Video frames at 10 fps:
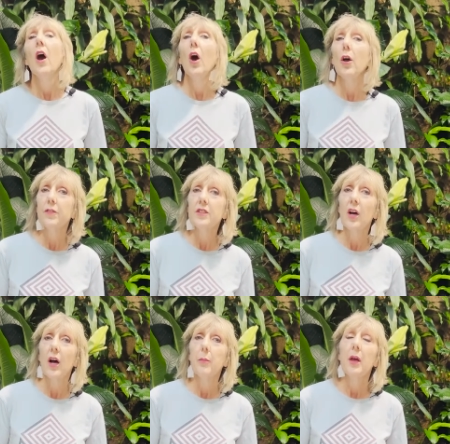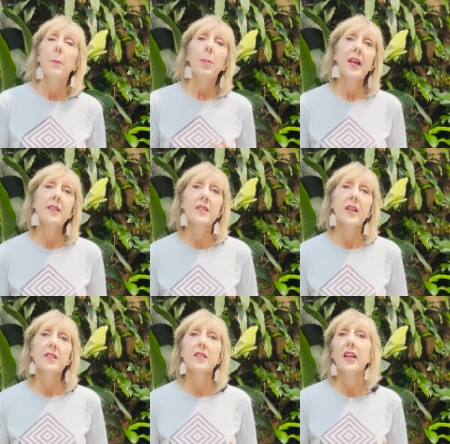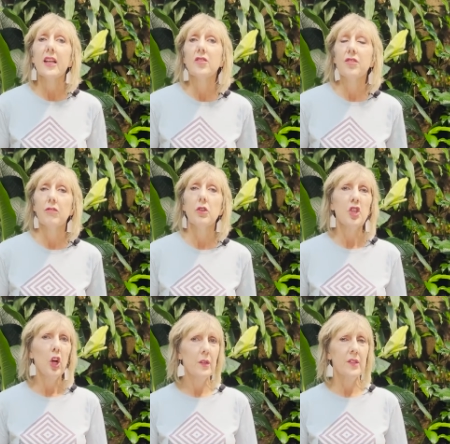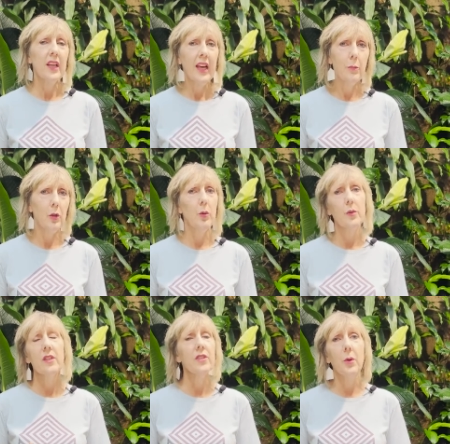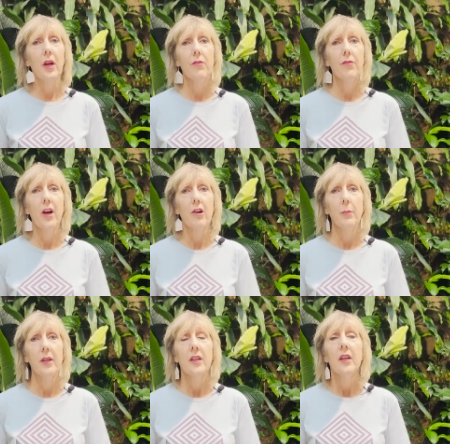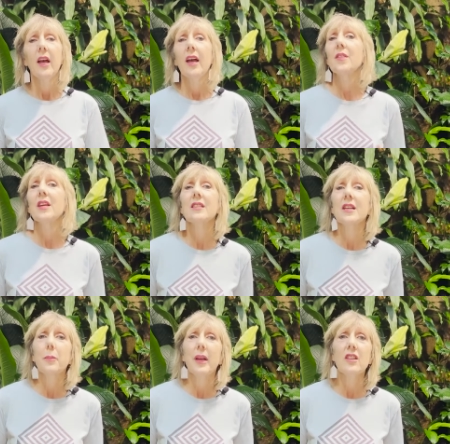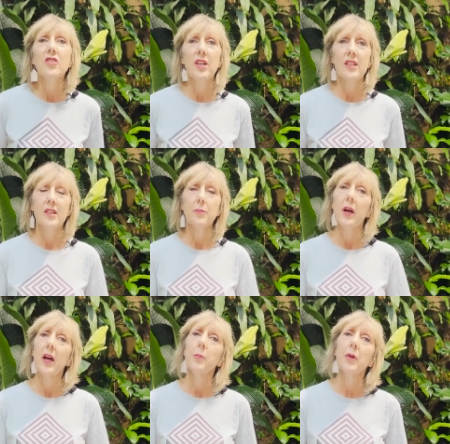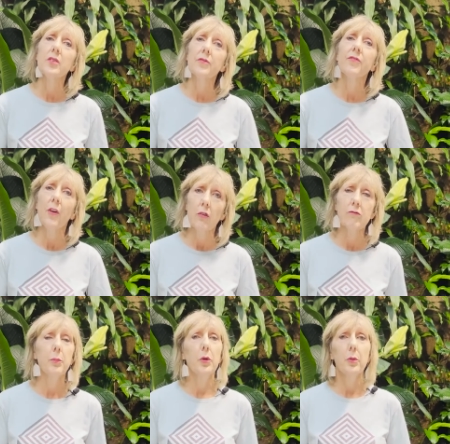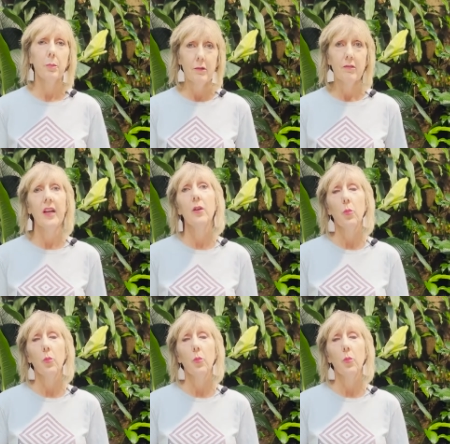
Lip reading: Over time, plastics leach through toxic chemicals into our environment, and these can be ingested by our most vulnerable marine